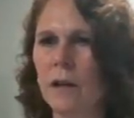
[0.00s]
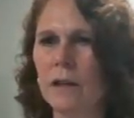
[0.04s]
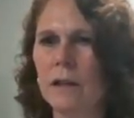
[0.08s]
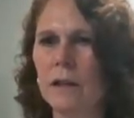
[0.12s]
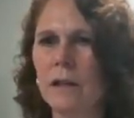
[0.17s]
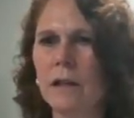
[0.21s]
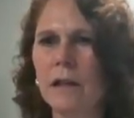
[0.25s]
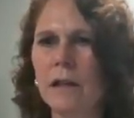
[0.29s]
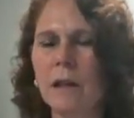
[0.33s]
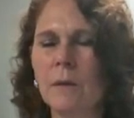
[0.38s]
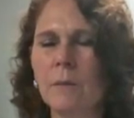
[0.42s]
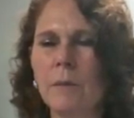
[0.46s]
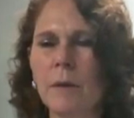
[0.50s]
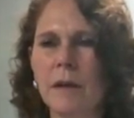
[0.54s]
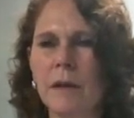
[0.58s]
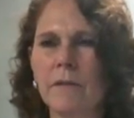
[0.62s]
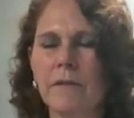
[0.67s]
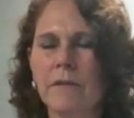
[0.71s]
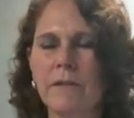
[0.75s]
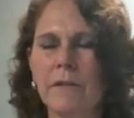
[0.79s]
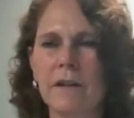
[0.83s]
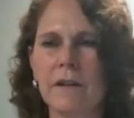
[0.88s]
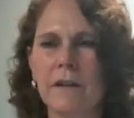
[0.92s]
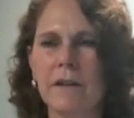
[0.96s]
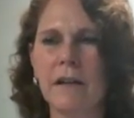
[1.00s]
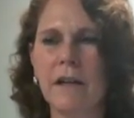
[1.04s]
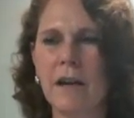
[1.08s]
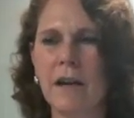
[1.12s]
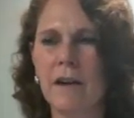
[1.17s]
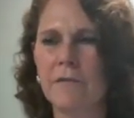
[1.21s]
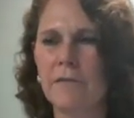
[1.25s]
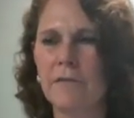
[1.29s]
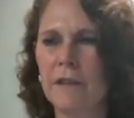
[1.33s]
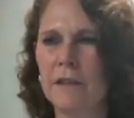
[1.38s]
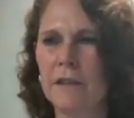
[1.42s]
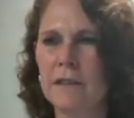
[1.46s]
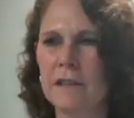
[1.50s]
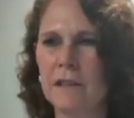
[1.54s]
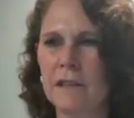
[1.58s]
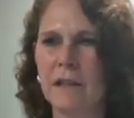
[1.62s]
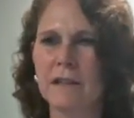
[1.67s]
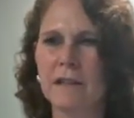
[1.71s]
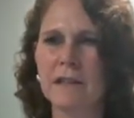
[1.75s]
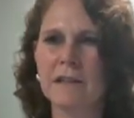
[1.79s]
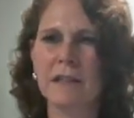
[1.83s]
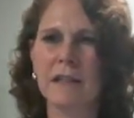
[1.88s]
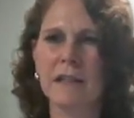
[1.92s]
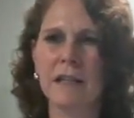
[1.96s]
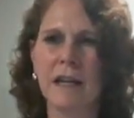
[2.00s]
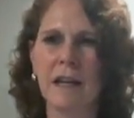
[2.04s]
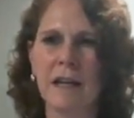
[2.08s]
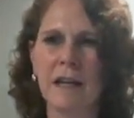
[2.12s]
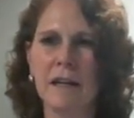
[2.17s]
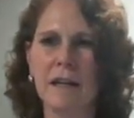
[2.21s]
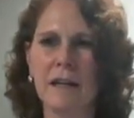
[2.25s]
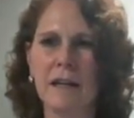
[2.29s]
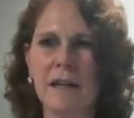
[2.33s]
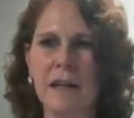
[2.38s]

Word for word: little bit of caffeine science again.